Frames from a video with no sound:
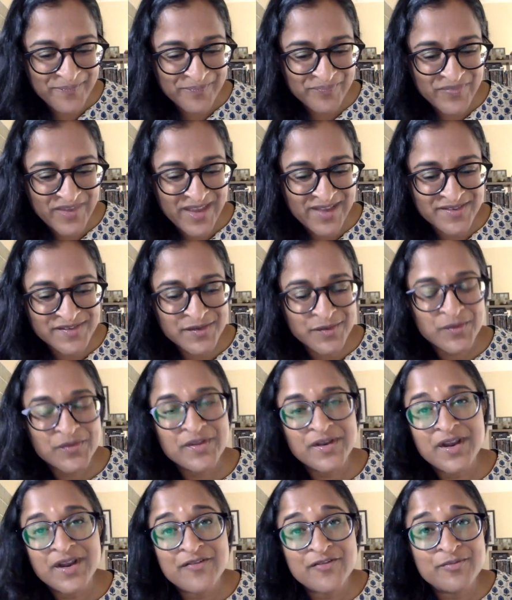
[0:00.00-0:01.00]
Um,
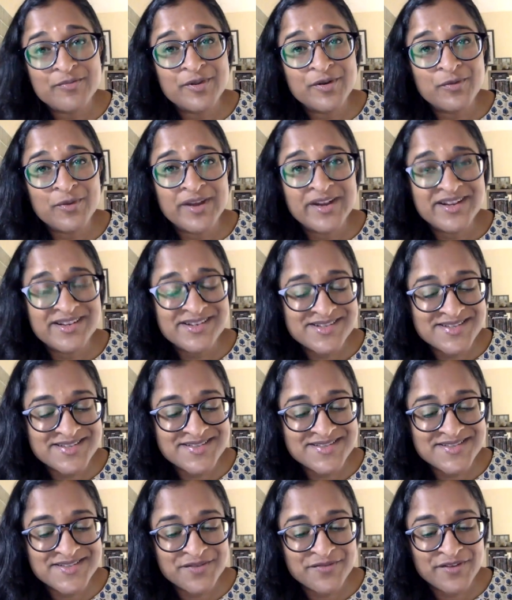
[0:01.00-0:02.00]
and so the government went
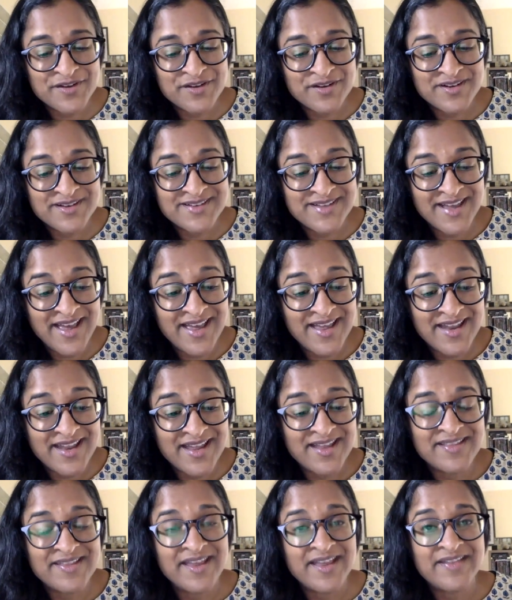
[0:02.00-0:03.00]
into severe
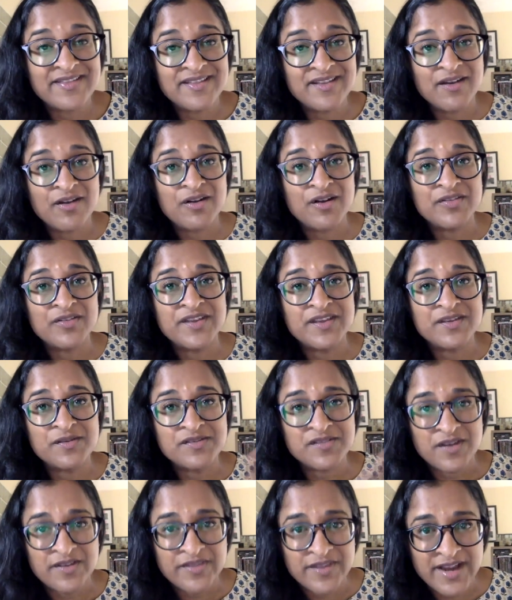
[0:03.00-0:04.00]
debt, and then
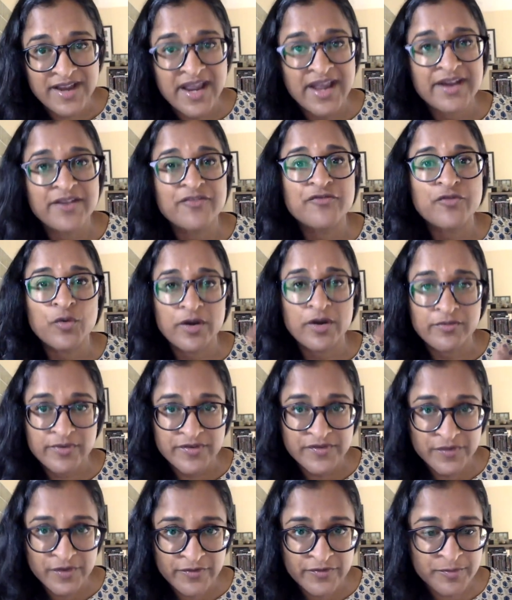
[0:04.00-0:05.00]
all the, you saw the kind of
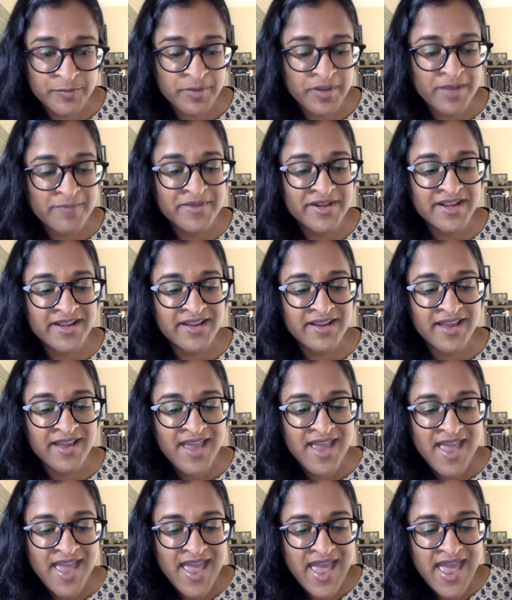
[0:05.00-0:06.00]
foreign reserves
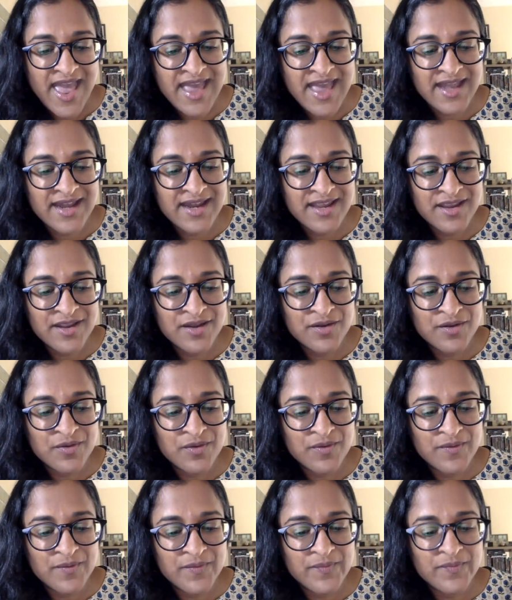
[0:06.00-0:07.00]
plummeting. And, you
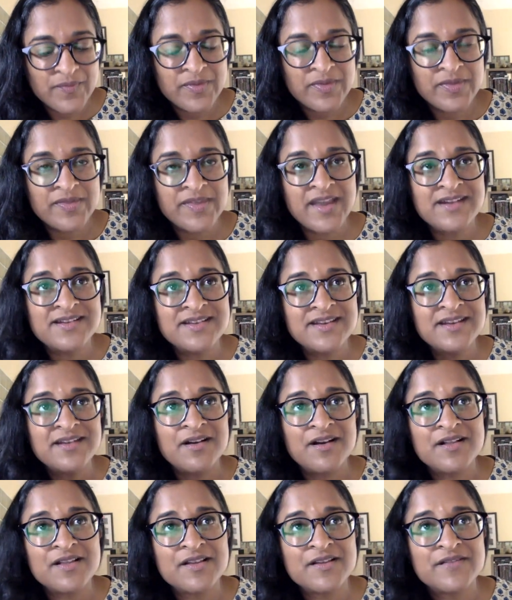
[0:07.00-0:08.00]
know, they
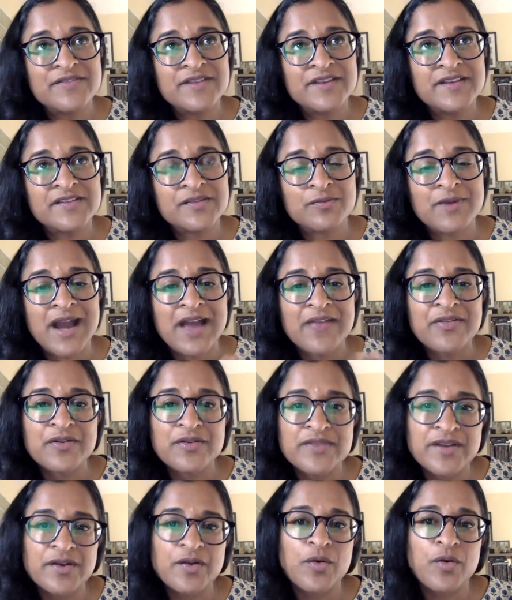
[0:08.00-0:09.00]
did all of this
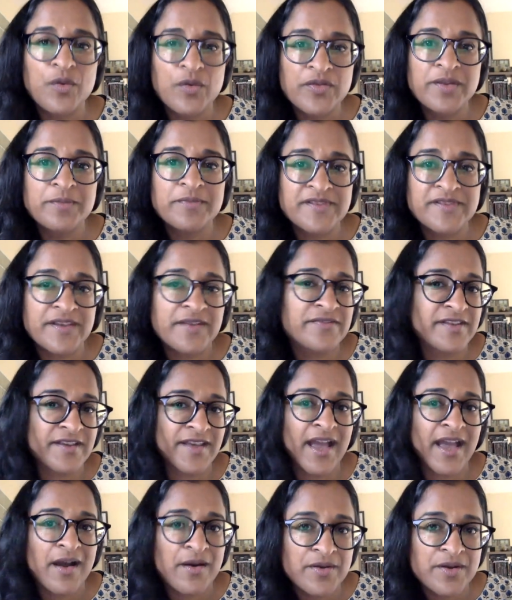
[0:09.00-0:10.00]
rather than hold themselves
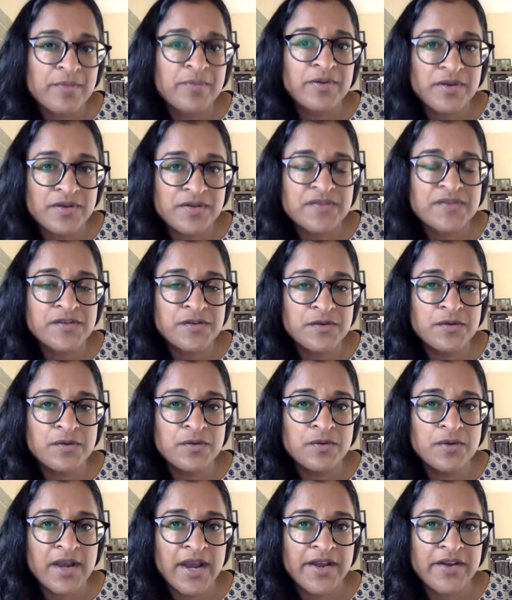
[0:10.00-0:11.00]
accountable
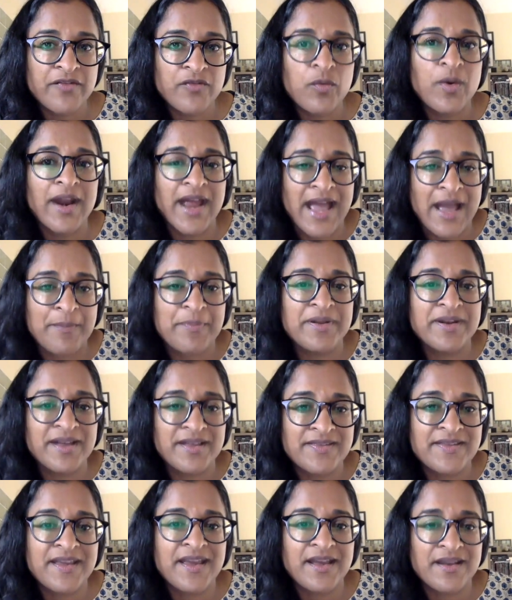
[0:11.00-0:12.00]
to kind of what
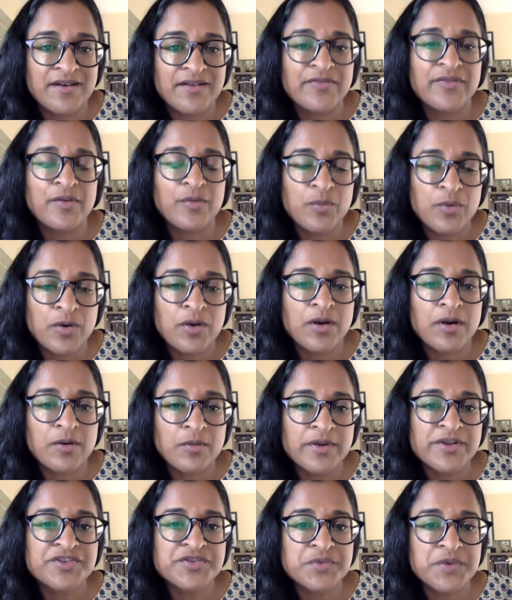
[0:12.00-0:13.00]
happened at the end of the
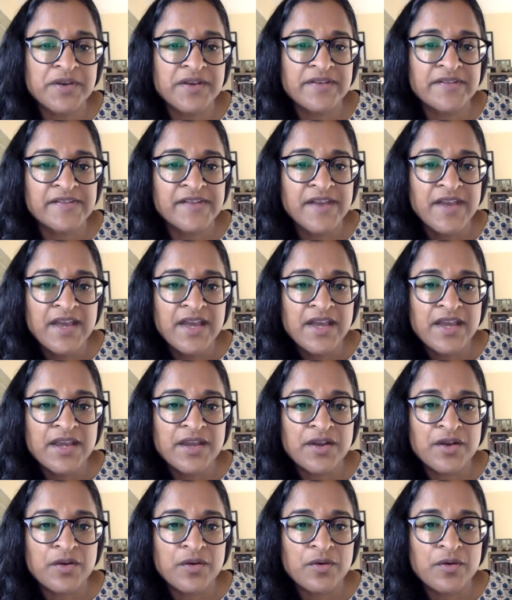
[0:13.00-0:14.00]
war, which was,
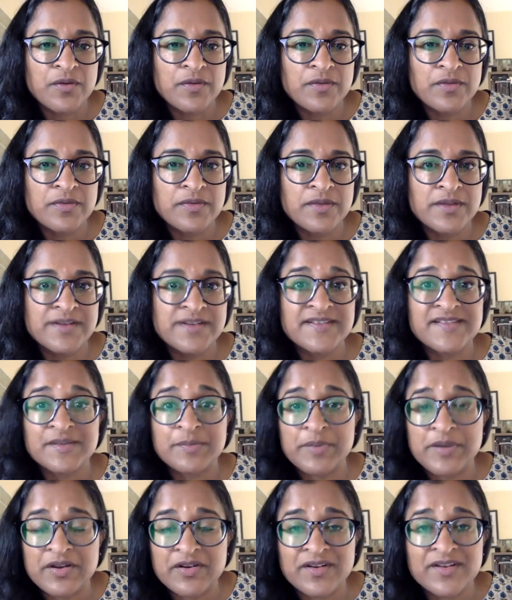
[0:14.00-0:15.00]
you know, the
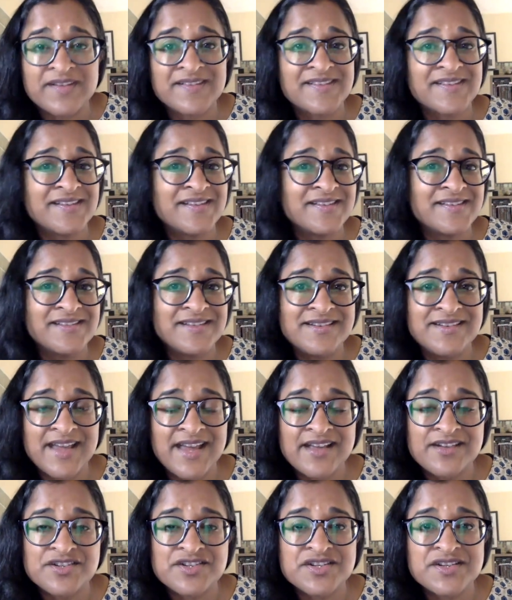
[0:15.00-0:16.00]
disappearances,
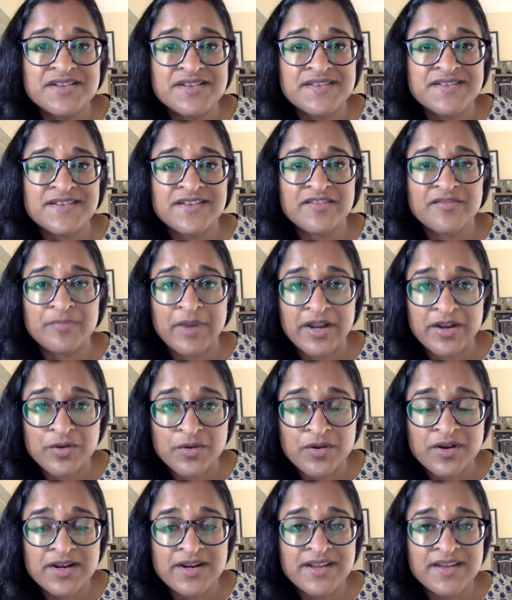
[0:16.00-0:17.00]
detentions of
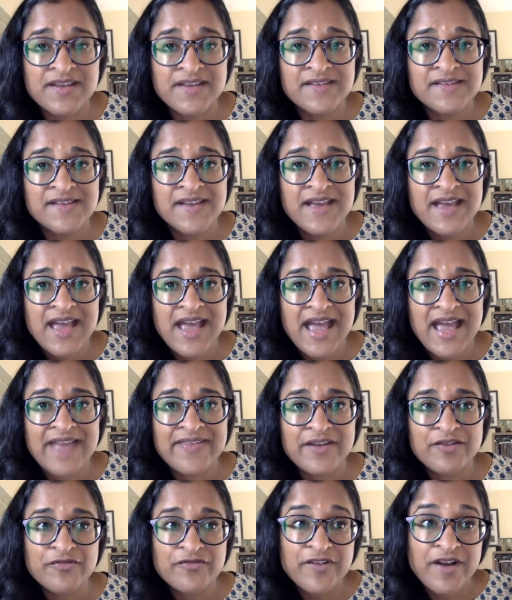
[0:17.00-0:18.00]
minorities,
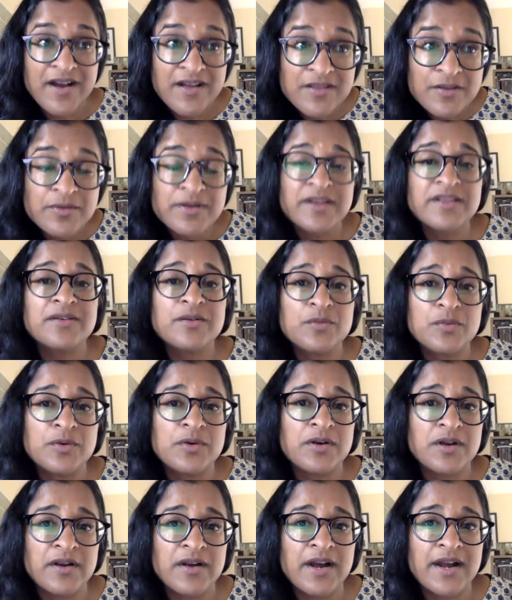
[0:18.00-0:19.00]
and then following the
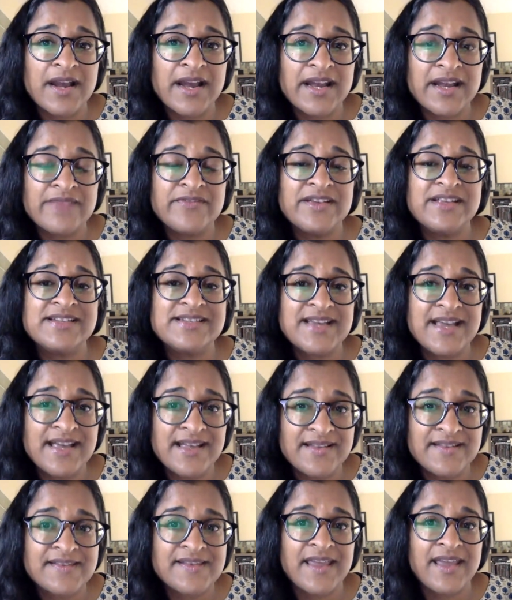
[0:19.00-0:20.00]
war, a kind of
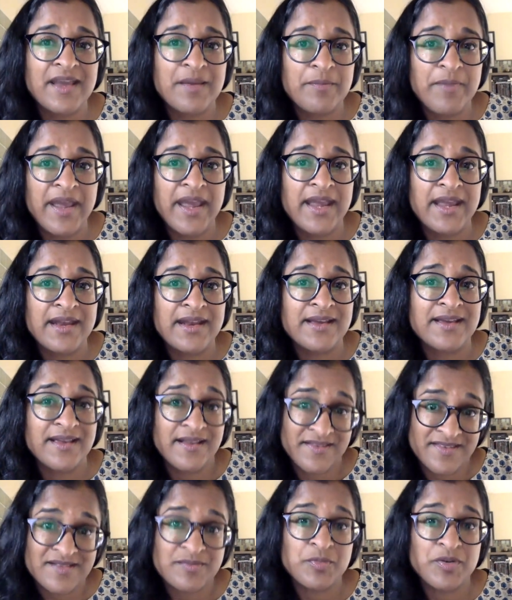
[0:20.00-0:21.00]
intense campaign
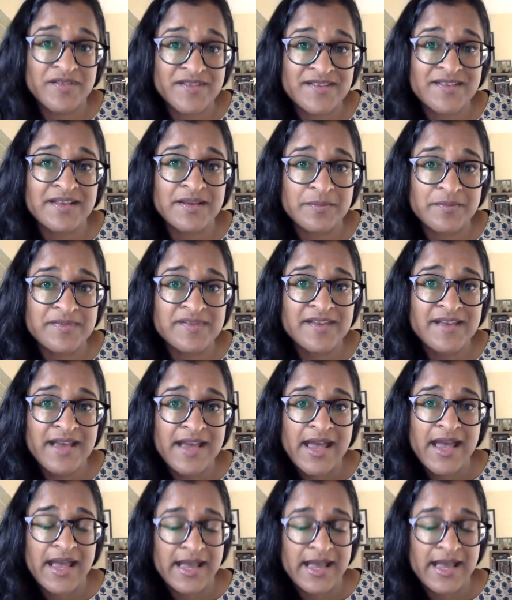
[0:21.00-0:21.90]
against Muslims.